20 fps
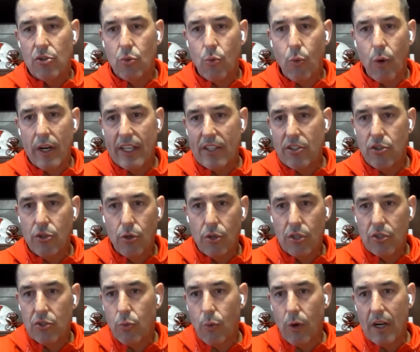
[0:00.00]

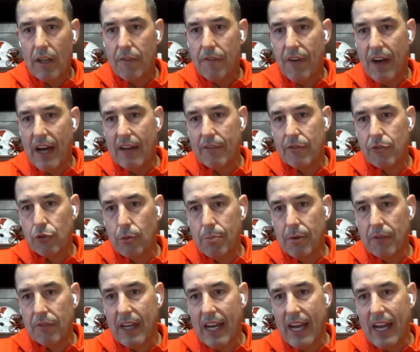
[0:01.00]
22 to 25
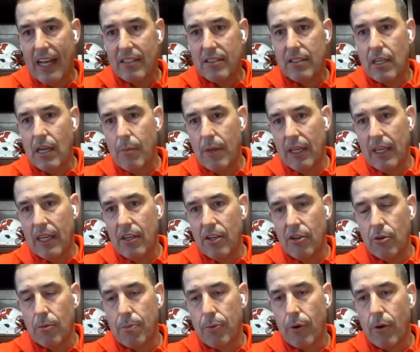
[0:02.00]
group of guys coming
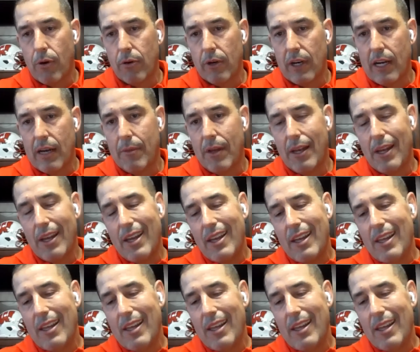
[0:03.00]
into your program.